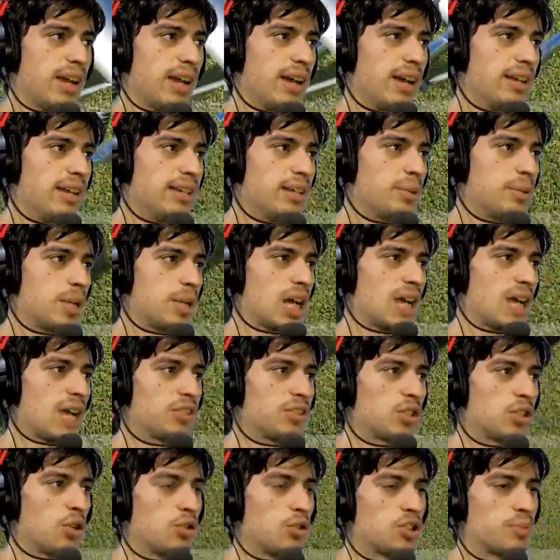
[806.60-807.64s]
And then we have the
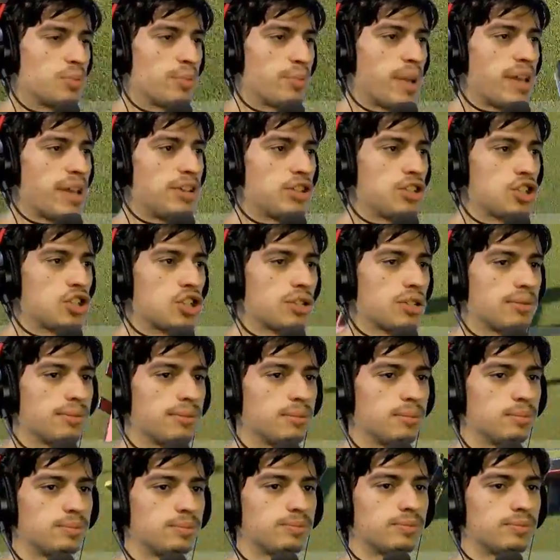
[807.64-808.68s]
coach bench.
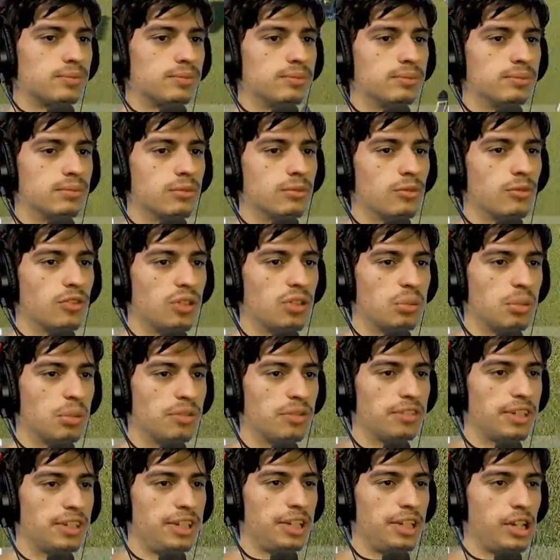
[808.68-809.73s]
Come
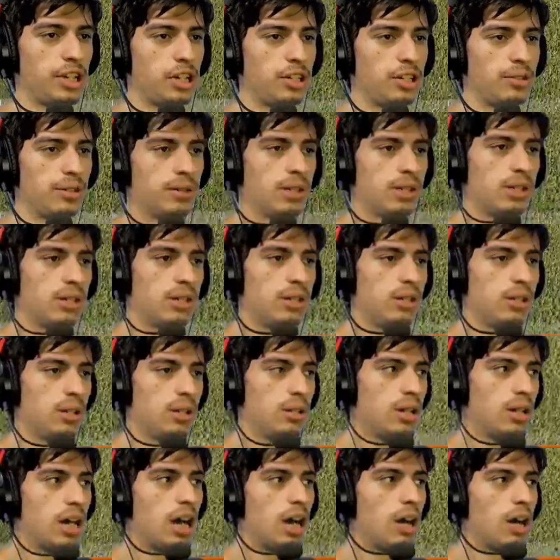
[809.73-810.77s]
over here.
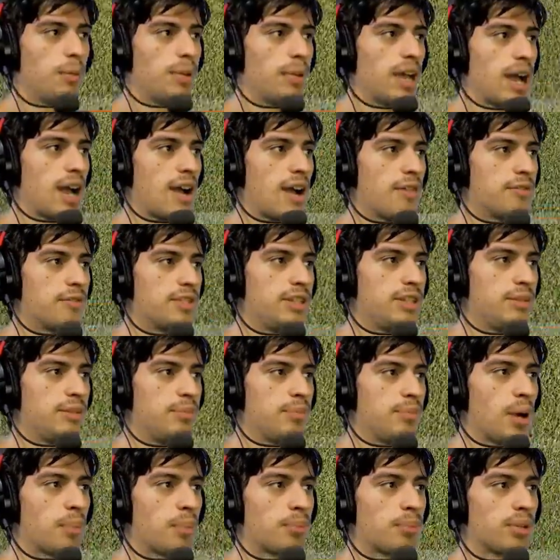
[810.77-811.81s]
We have the
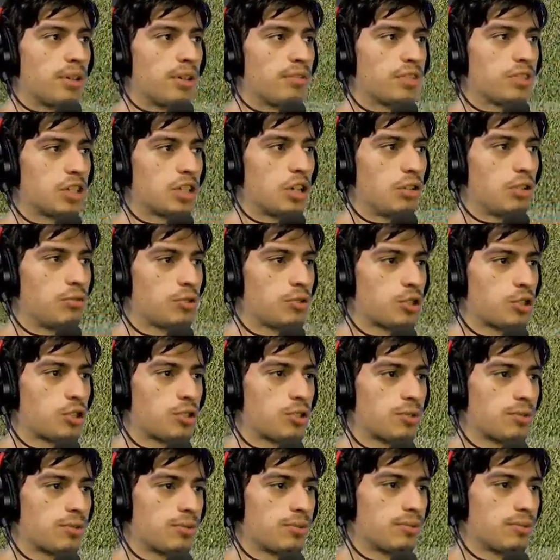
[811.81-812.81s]
bumper of the coach.